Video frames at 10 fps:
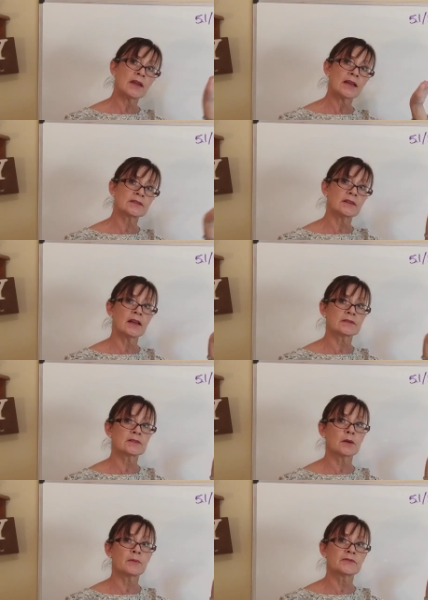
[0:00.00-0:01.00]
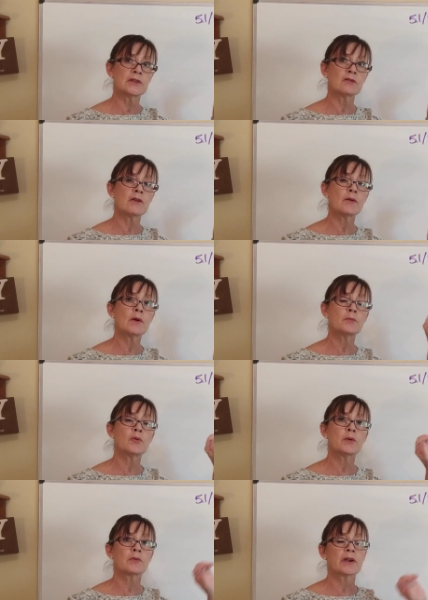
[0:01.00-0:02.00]
It has a slope of 0 at one
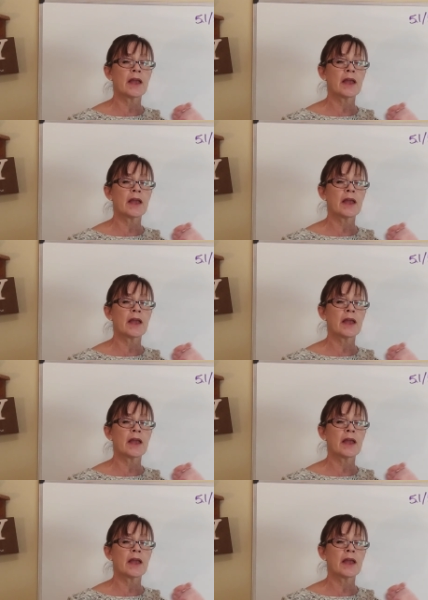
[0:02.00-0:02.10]
point where it